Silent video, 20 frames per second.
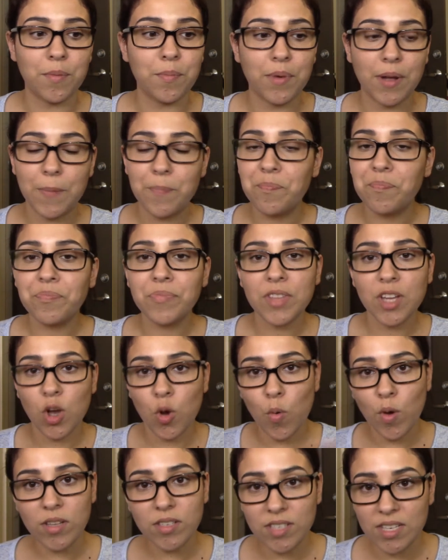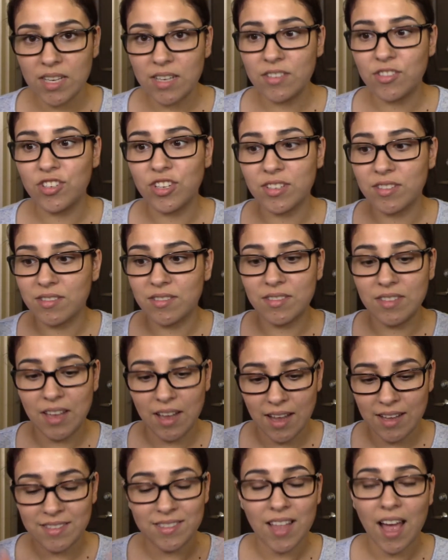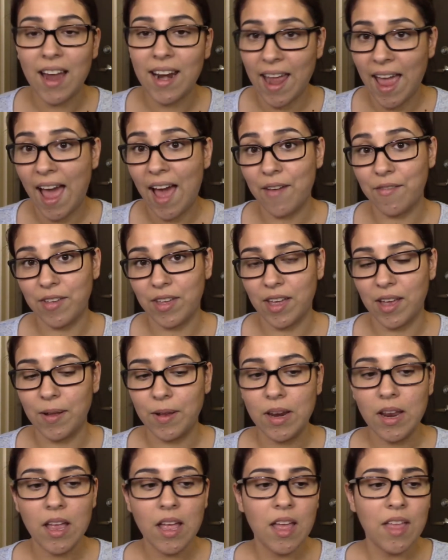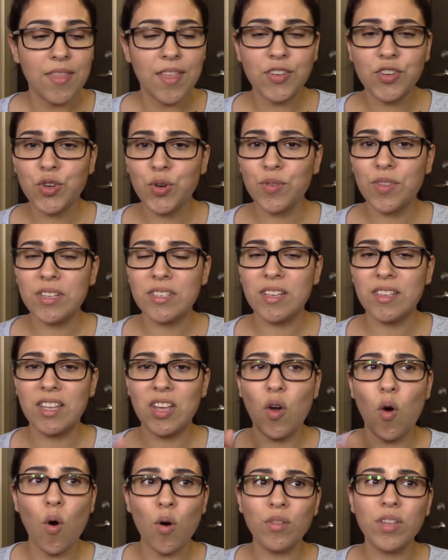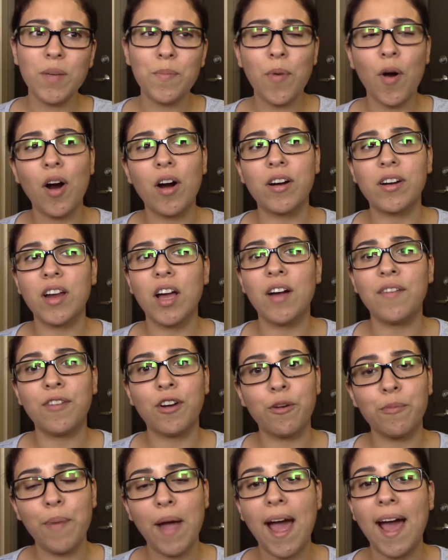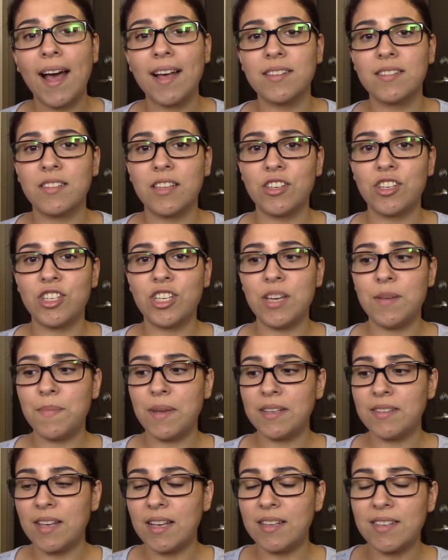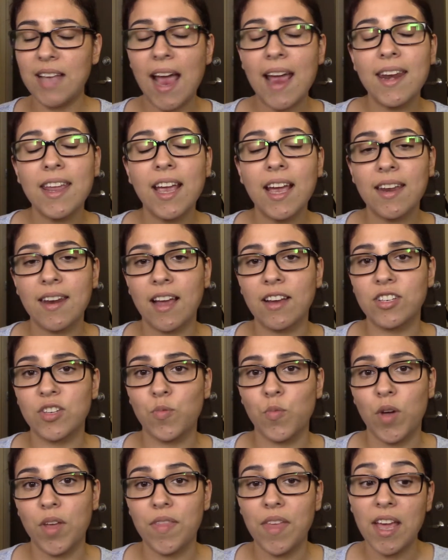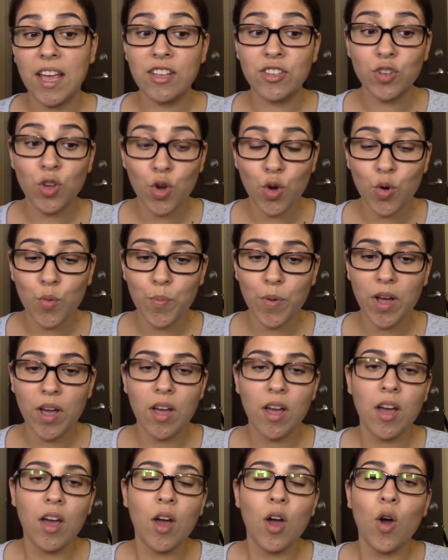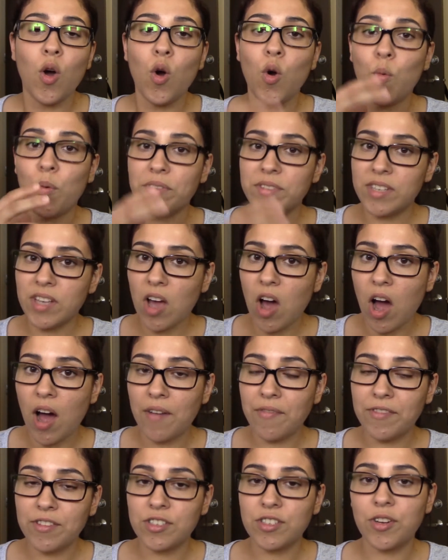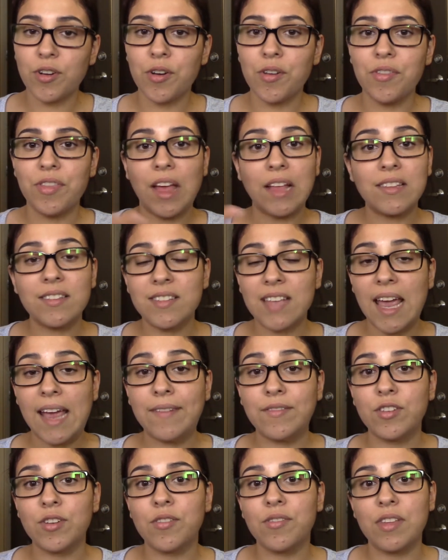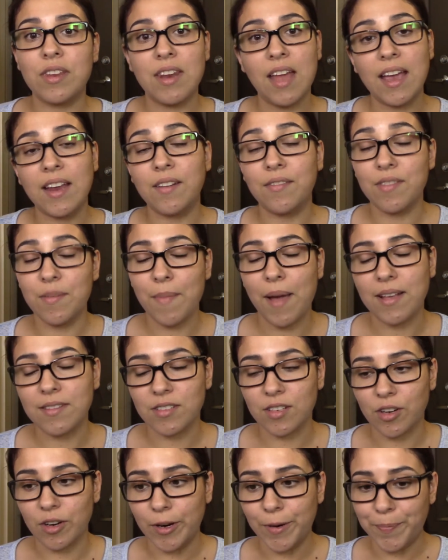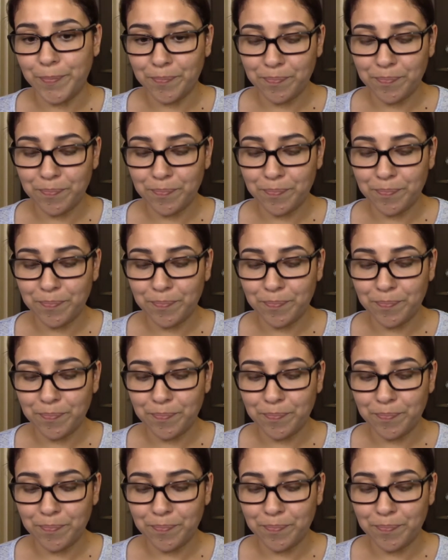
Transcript: But Quincy just is not having it. The truth is that the only part of her past that she maintains any connection with is Coop, who was the officer that saved her the night of the massacre.